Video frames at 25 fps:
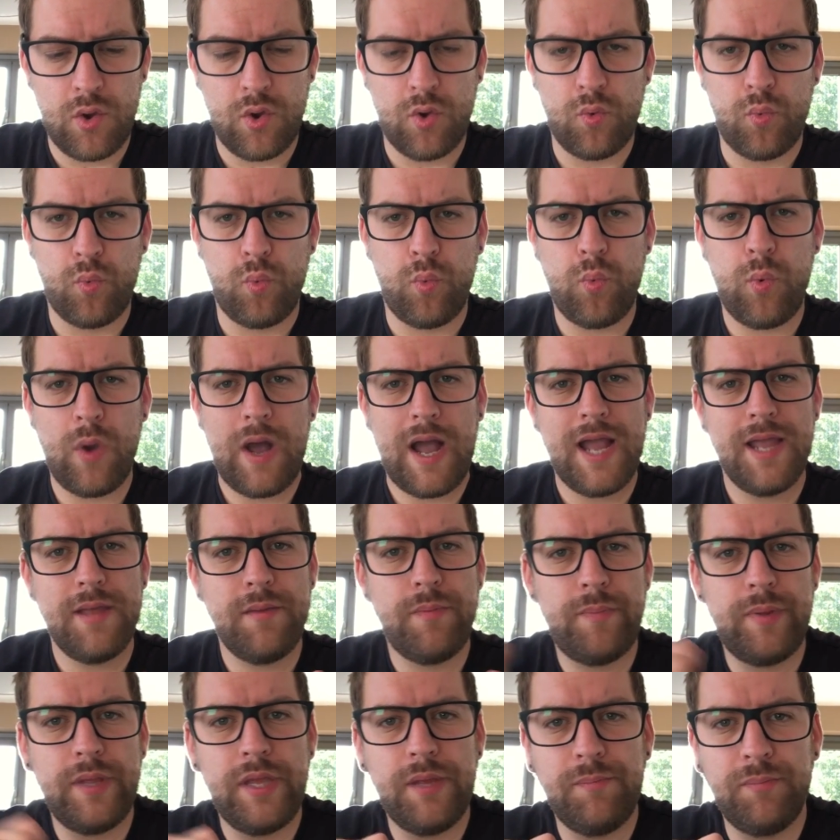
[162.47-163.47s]

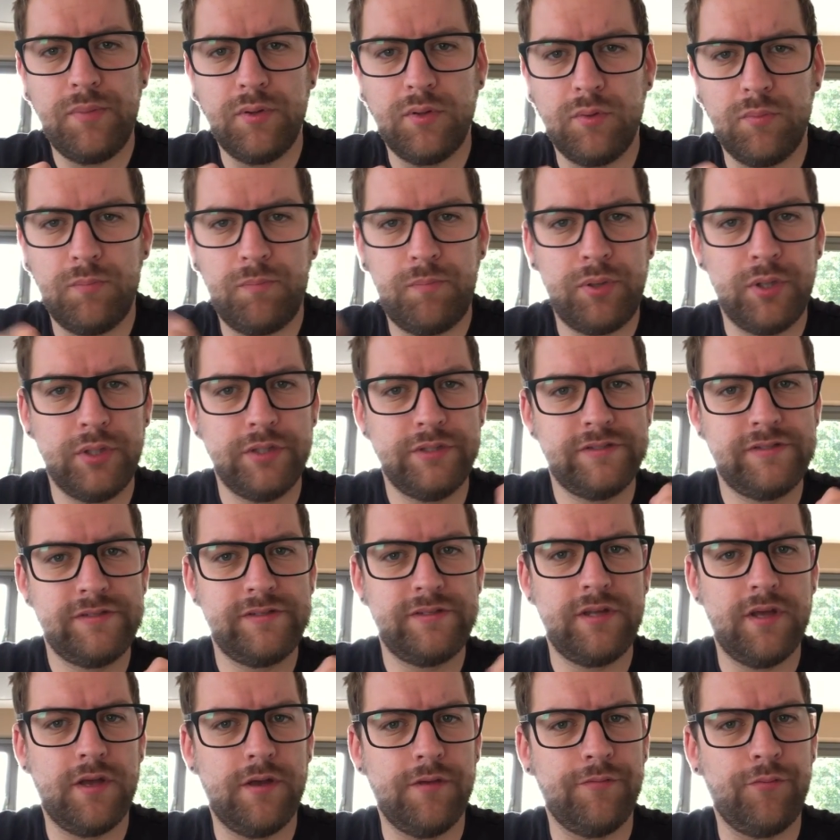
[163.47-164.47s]
why people put
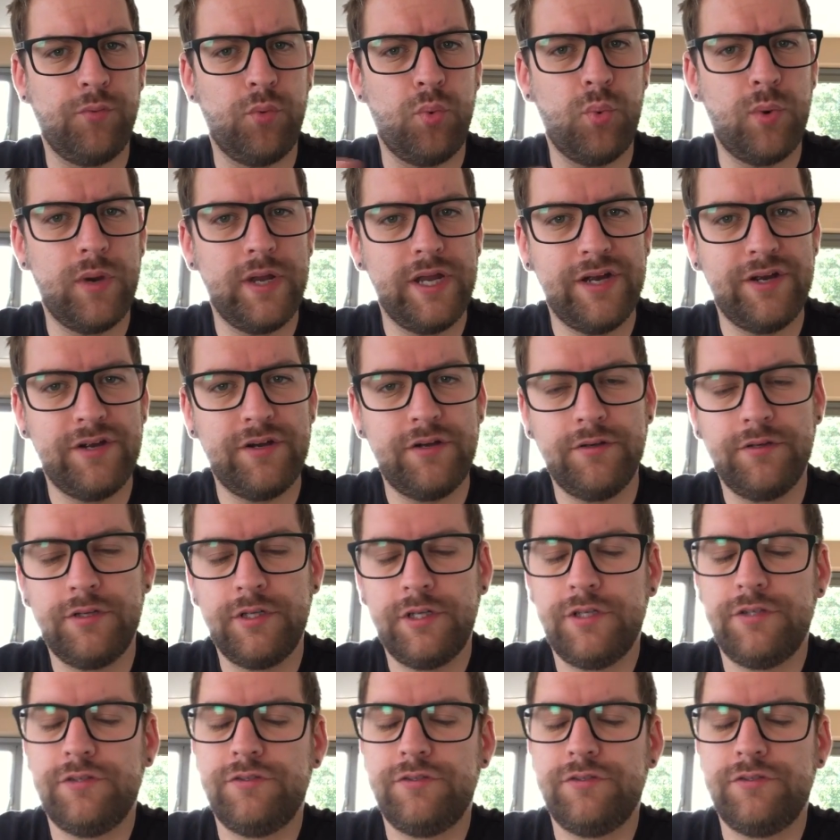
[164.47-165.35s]
stuff where.